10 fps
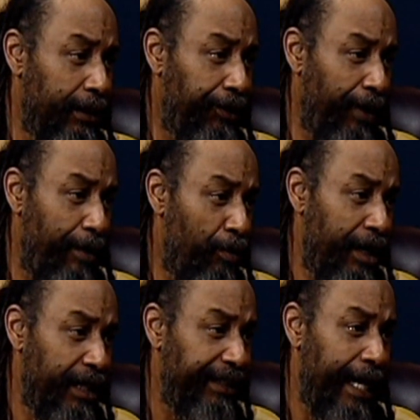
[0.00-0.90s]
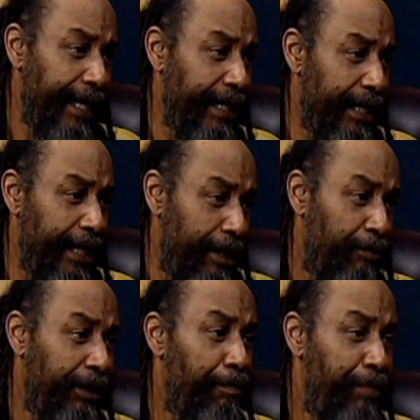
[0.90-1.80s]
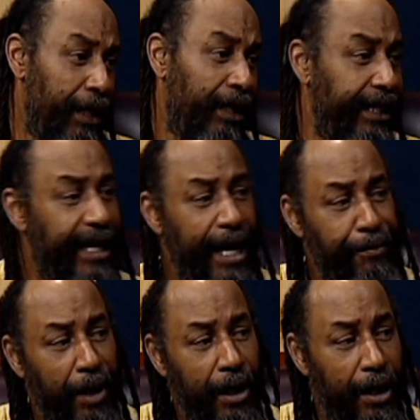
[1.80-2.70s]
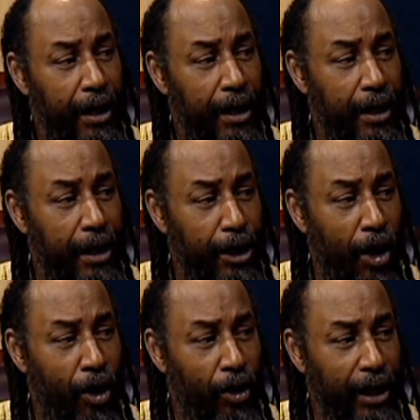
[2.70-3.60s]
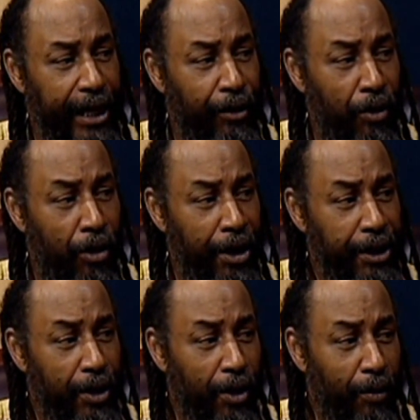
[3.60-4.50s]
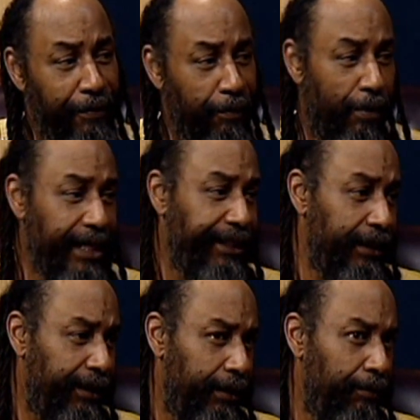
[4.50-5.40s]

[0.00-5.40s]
So they wanted us out of here. And there was a bill that came along later on with a racist,